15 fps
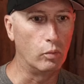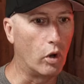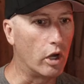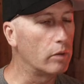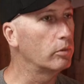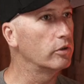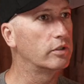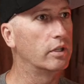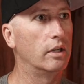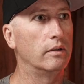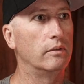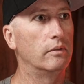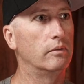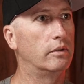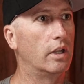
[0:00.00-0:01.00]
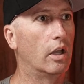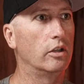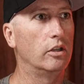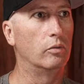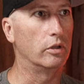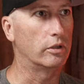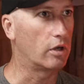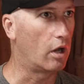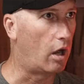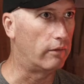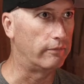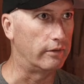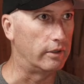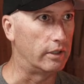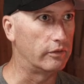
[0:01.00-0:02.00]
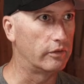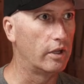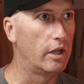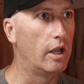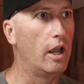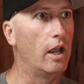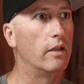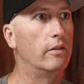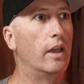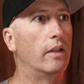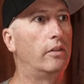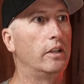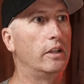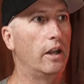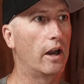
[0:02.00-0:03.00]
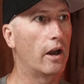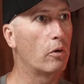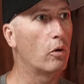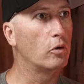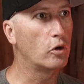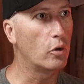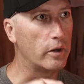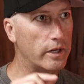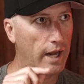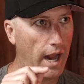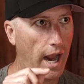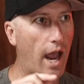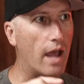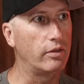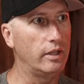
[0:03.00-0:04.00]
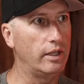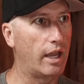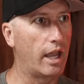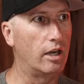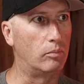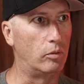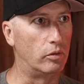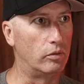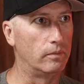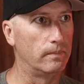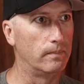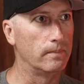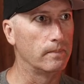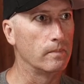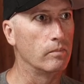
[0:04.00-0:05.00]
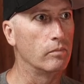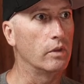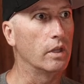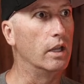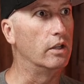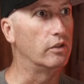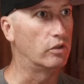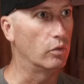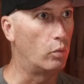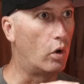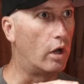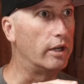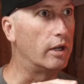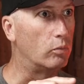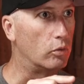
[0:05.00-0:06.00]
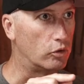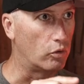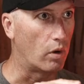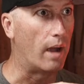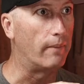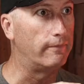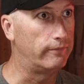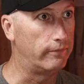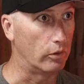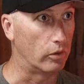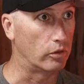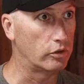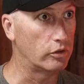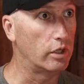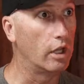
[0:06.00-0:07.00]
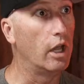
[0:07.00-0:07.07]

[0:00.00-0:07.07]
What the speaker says: 100% tell you with confidence that the arrow going at the animal is the one that will drop first.